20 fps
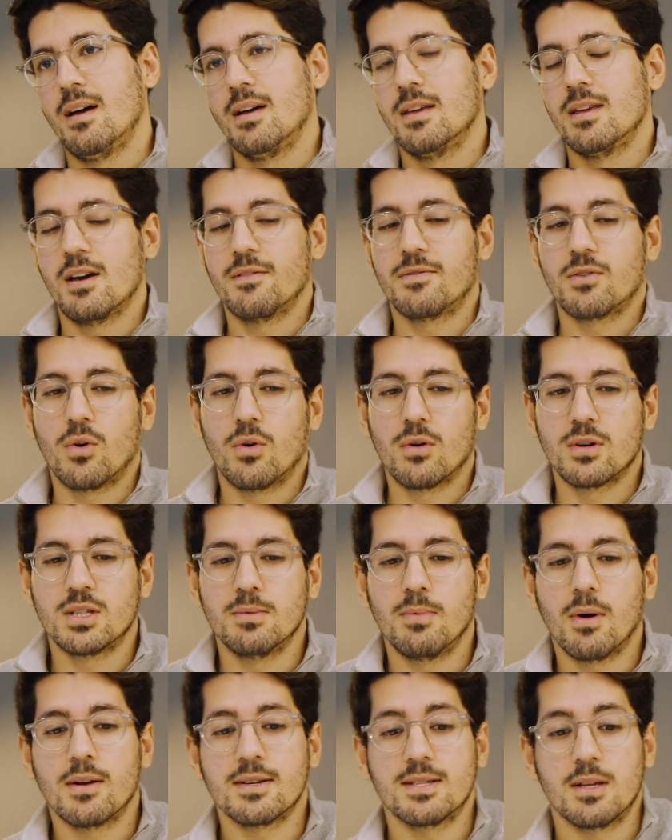Yeah, of course.
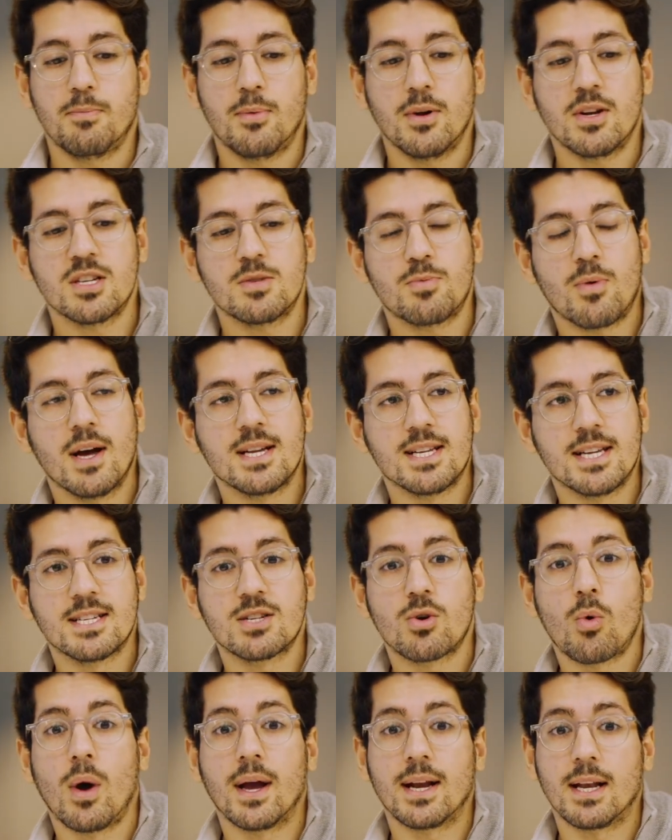To be honest, the purchase price
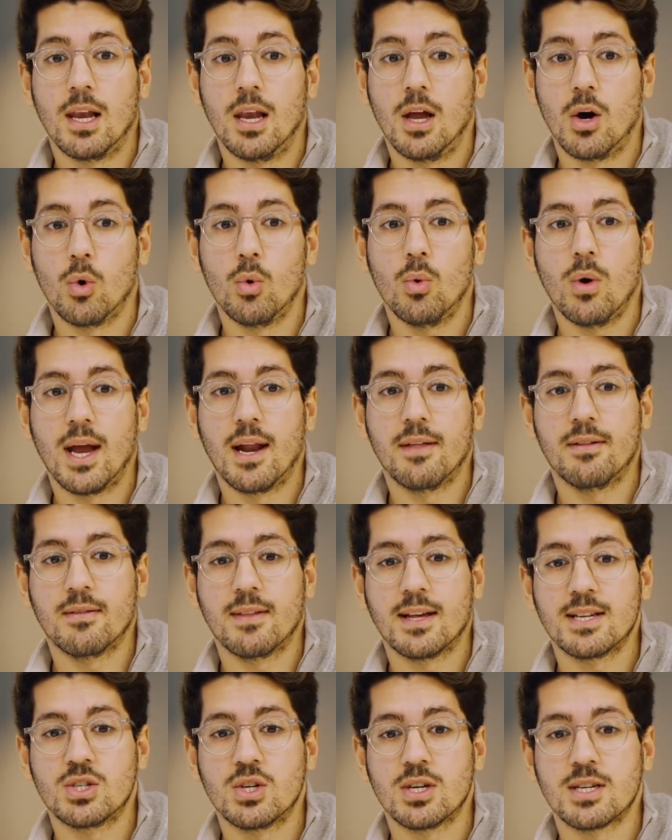is quite low, and I
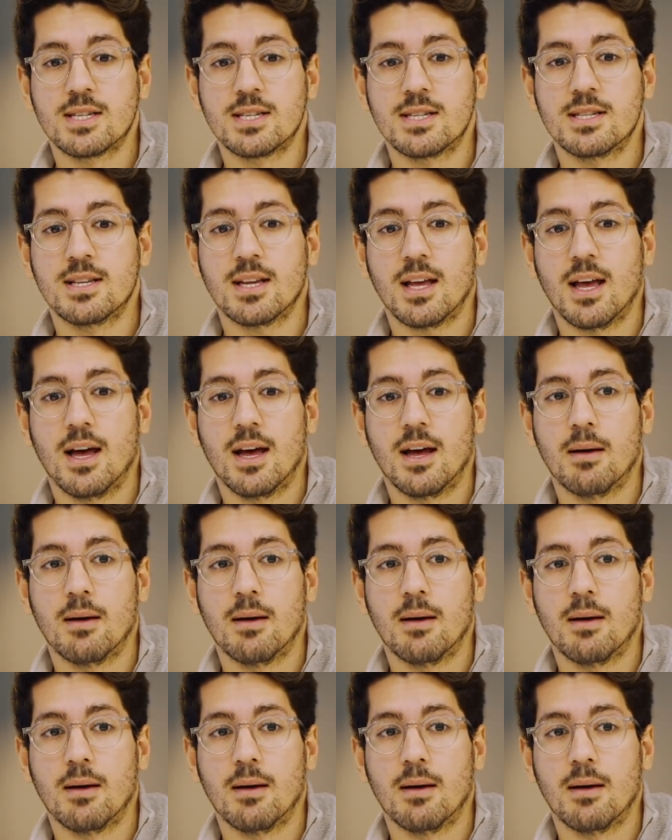think that's just